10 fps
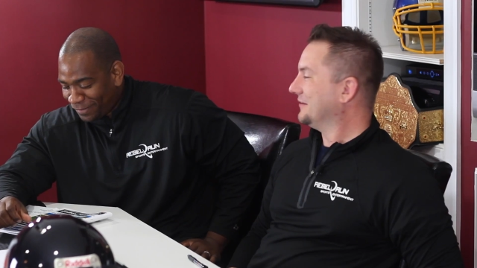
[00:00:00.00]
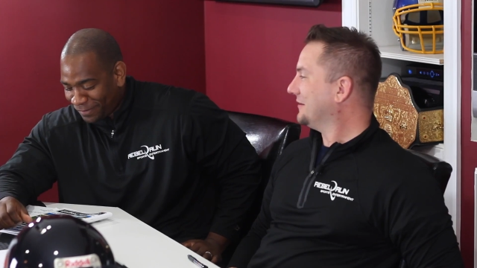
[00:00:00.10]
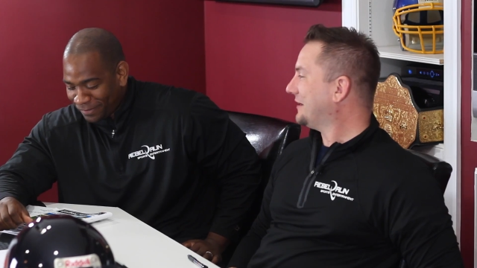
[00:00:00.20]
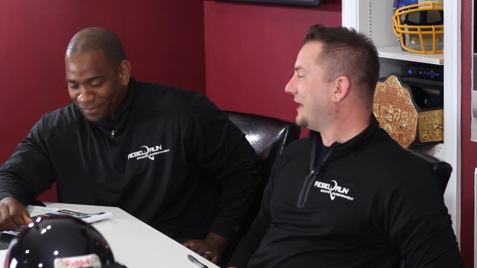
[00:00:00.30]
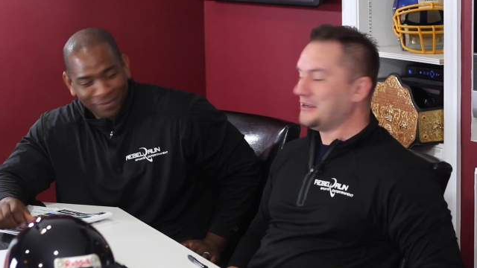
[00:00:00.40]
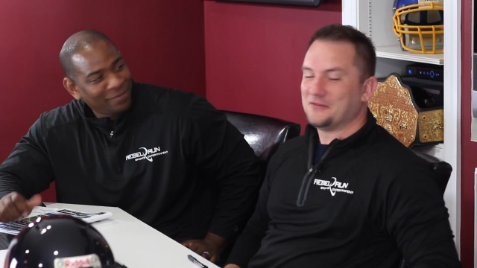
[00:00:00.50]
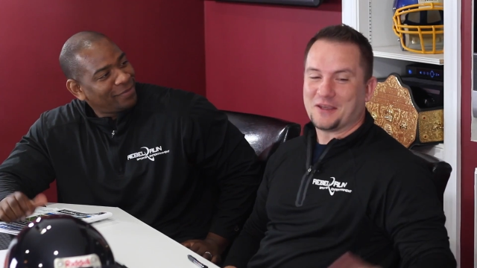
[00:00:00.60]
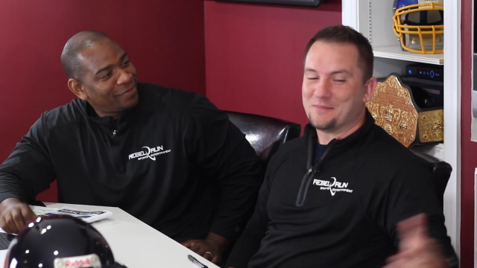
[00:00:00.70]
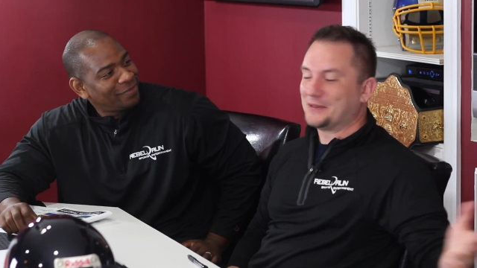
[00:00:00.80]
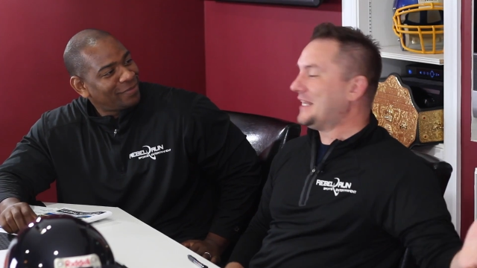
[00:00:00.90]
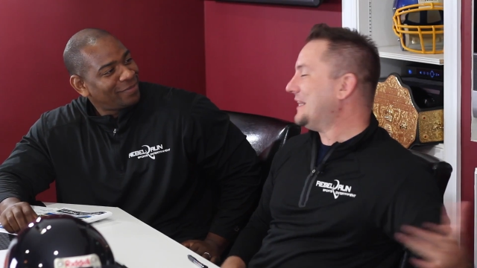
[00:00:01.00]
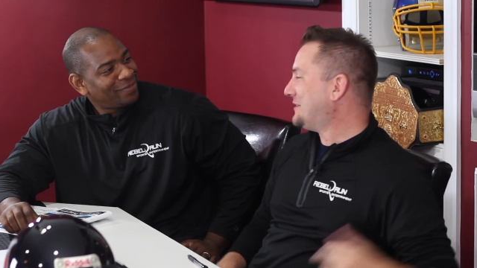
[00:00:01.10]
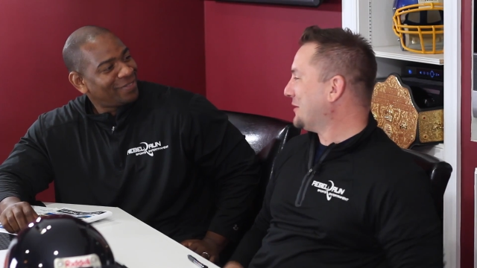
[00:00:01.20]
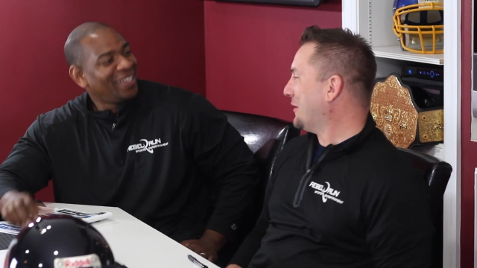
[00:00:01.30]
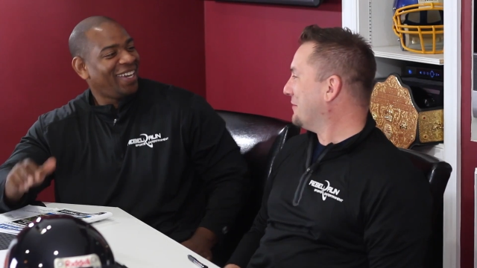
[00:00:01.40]
Speaker 1: just you know. yeah, you've
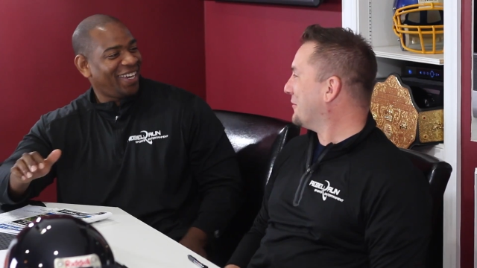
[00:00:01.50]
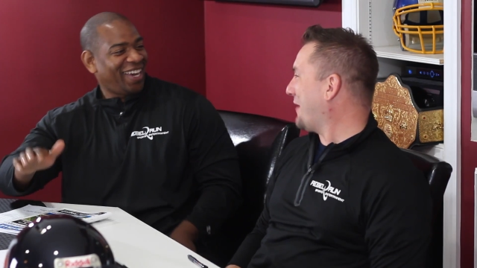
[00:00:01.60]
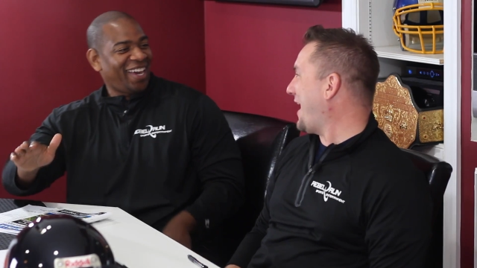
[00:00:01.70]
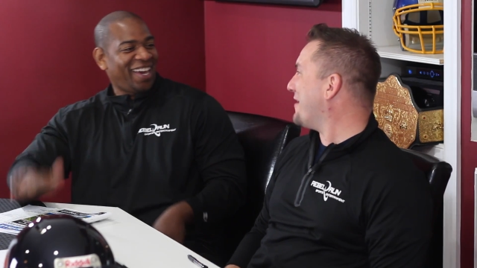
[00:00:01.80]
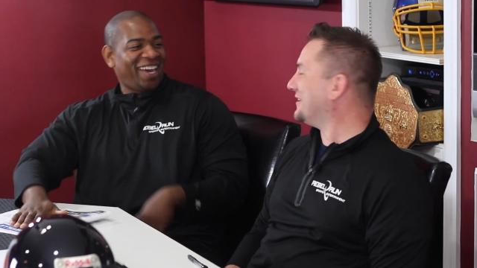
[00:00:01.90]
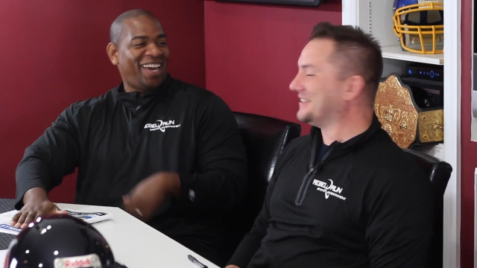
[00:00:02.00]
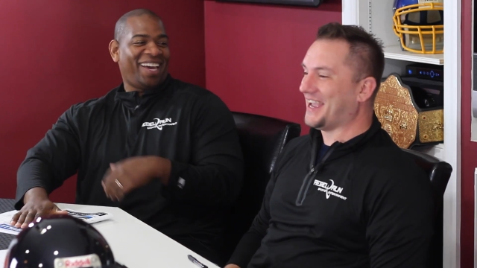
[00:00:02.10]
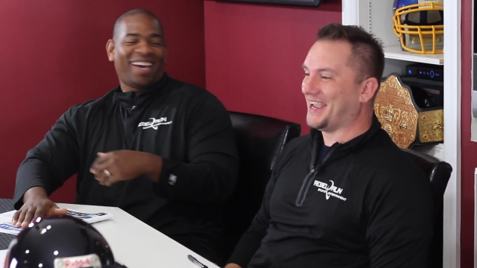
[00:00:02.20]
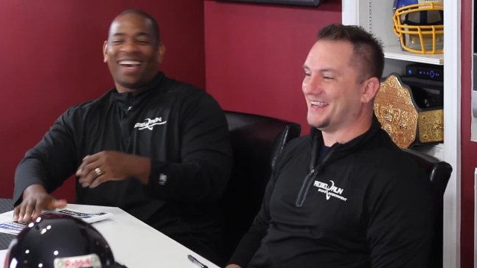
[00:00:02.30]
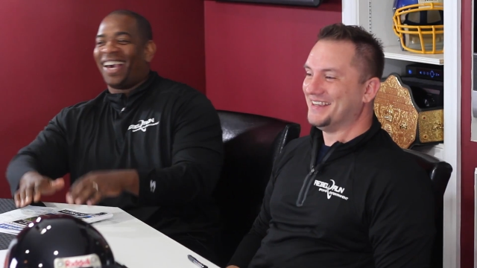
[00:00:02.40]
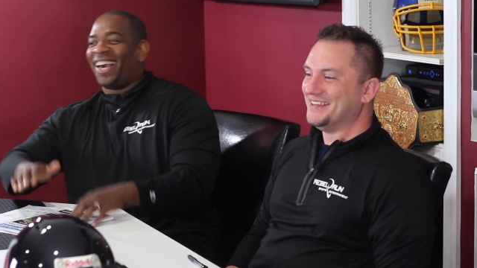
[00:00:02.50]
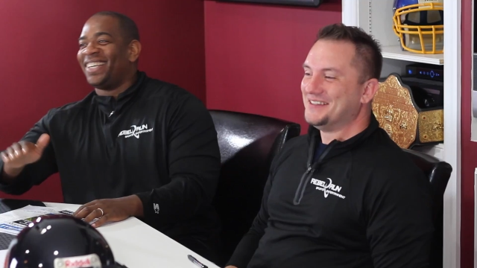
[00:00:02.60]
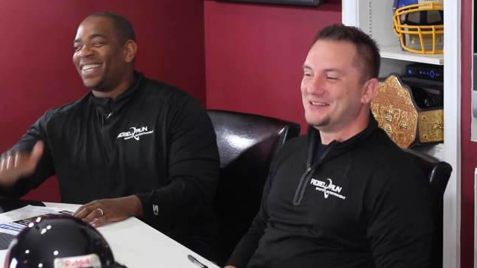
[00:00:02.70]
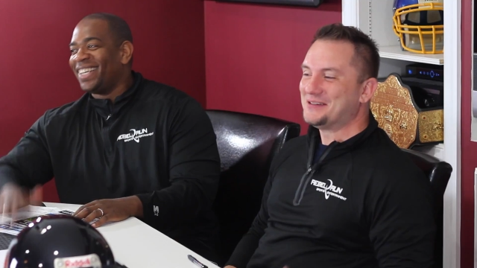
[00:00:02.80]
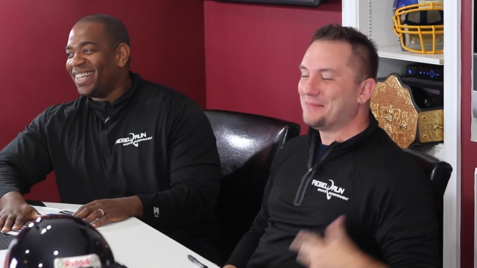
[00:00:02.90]
completely turned him
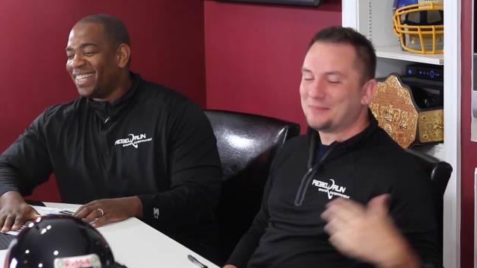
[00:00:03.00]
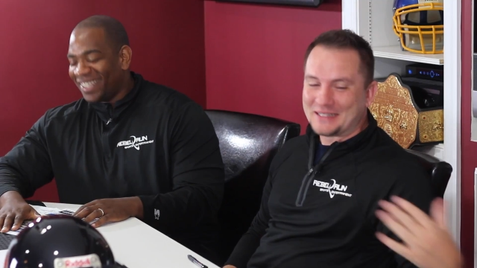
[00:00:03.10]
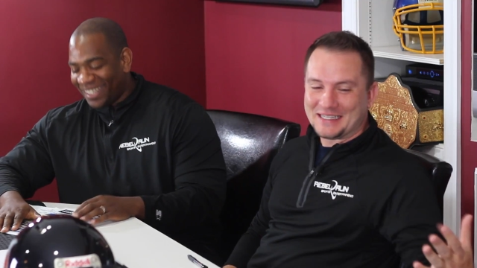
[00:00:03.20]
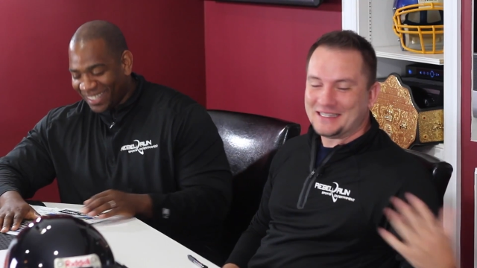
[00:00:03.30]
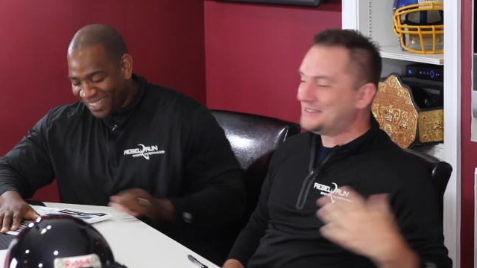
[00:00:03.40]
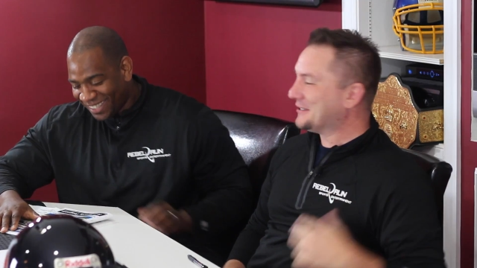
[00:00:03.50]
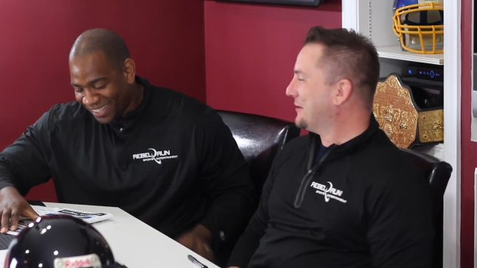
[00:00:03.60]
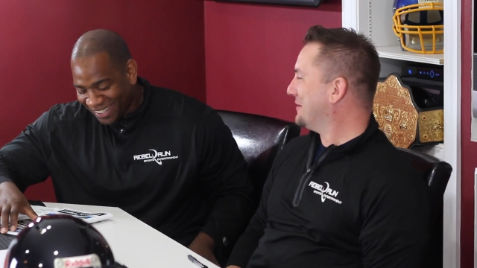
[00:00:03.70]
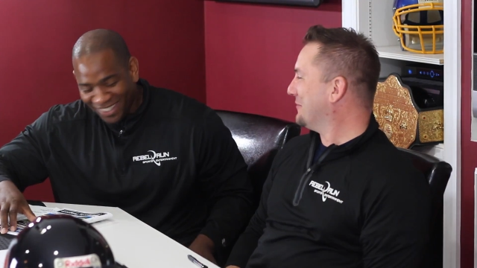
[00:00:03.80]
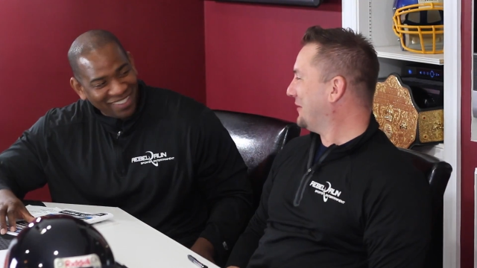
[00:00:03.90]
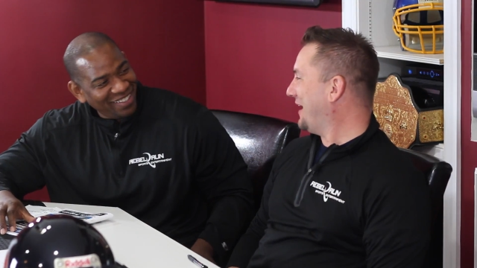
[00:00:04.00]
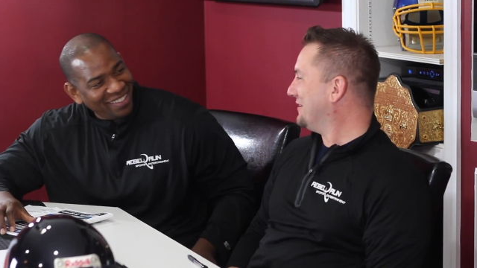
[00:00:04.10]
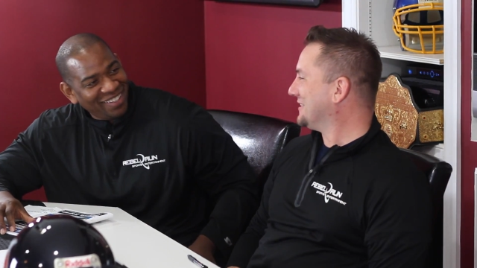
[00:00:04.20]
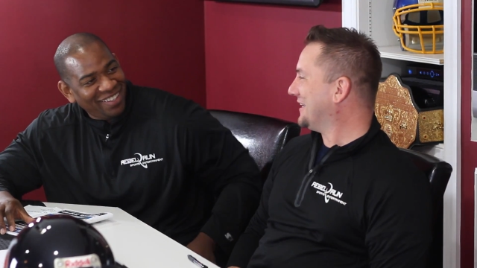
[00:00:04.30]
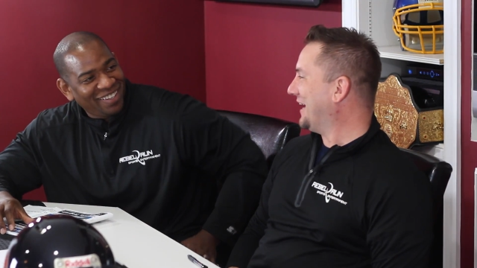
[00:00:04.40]
around. you completely turned him
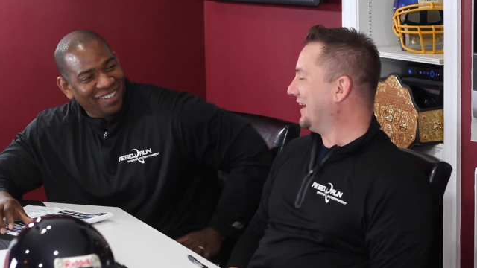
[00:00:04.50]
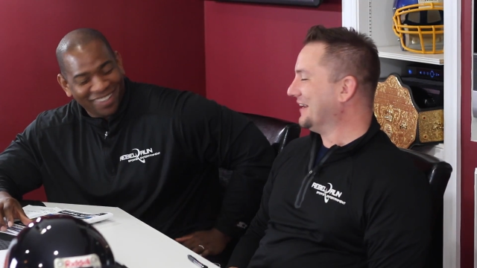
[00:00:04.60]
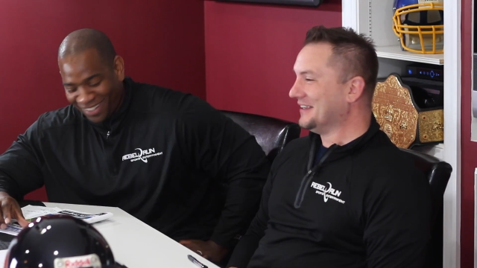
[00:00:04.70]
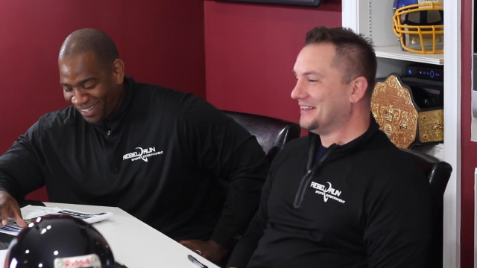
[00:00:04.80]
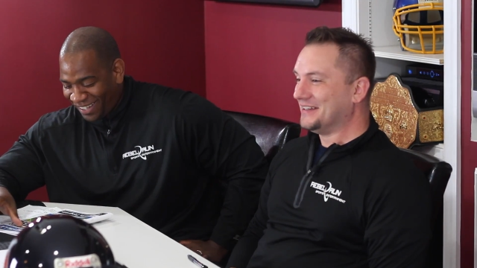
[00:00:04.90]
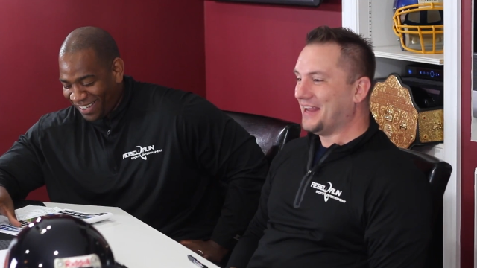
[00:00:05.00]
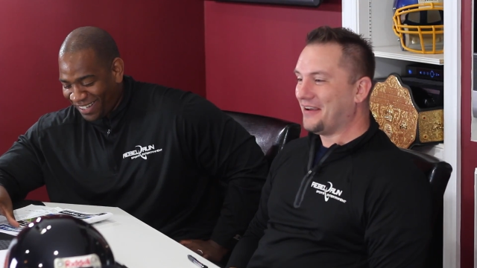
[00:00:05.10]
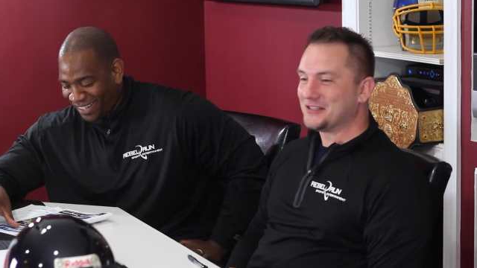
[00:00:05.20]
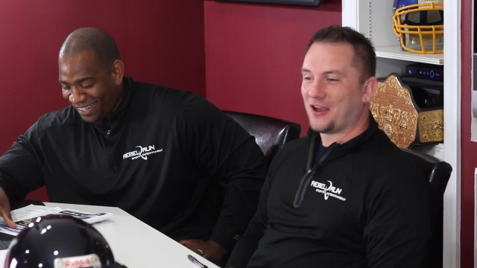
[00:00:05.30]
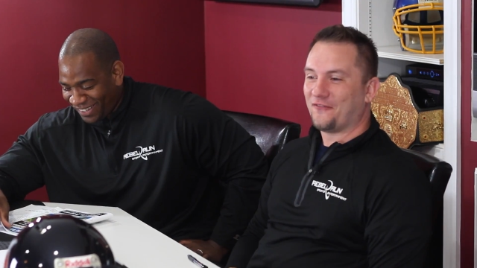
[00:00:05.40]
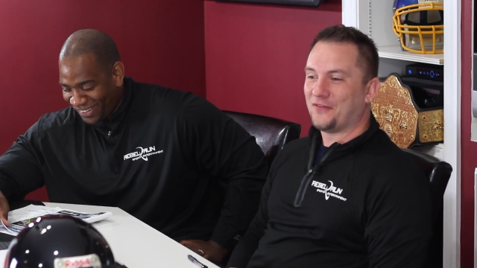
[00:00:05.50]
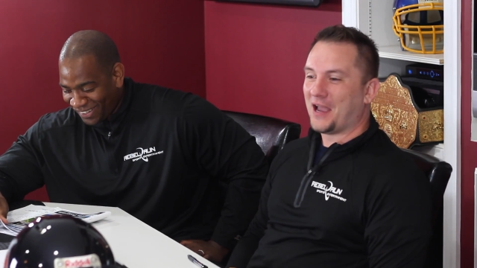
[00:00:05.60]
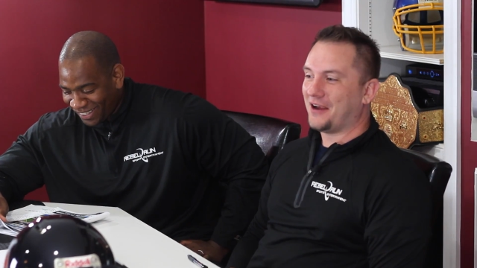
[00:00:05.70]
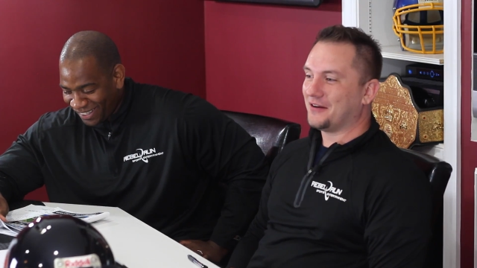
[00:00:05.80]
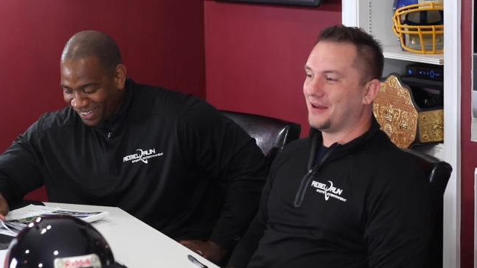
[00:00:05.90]
around today. Now he's all
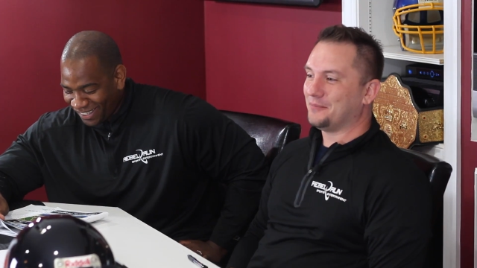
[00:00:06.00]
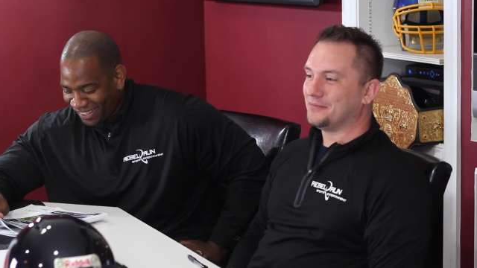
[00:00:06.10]
fired